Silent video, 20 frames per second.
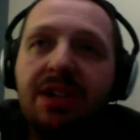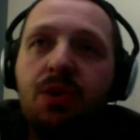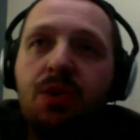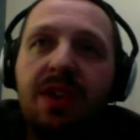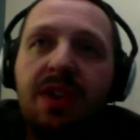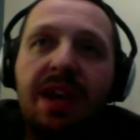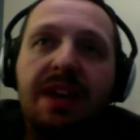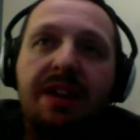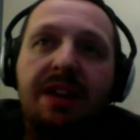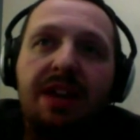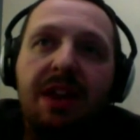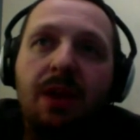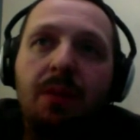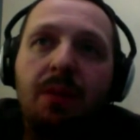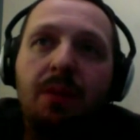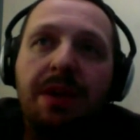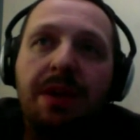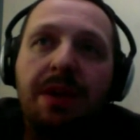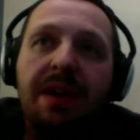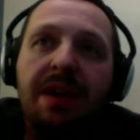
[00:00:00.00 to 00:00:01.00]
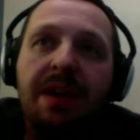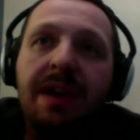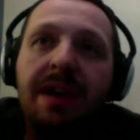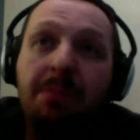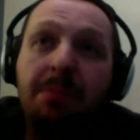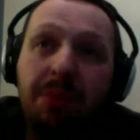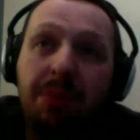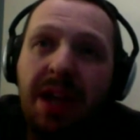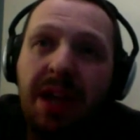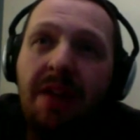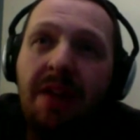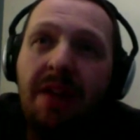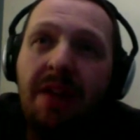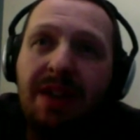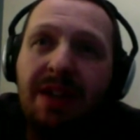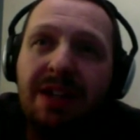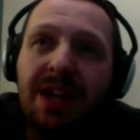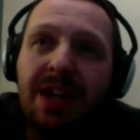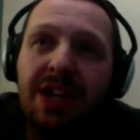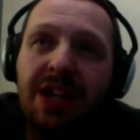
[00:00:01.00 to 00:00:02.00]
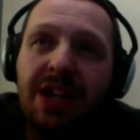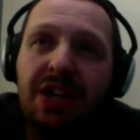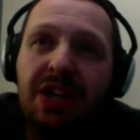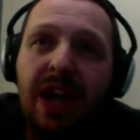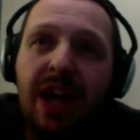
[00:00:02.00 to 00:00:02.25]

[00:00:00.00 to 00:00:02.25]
think they'll be in playoff contention.